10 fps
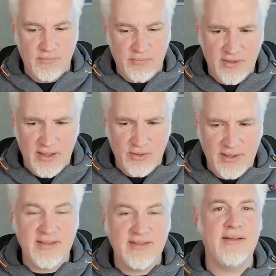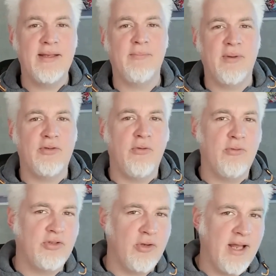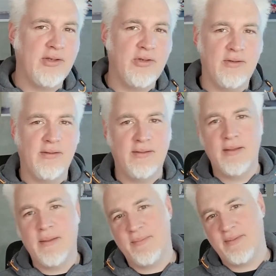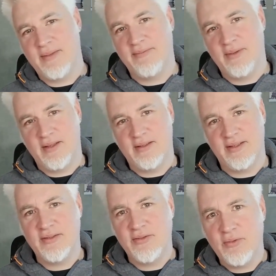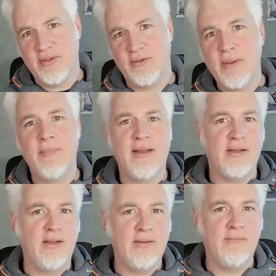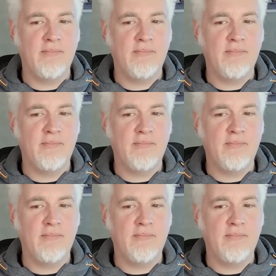Generating the image from scratch definitely suited me better,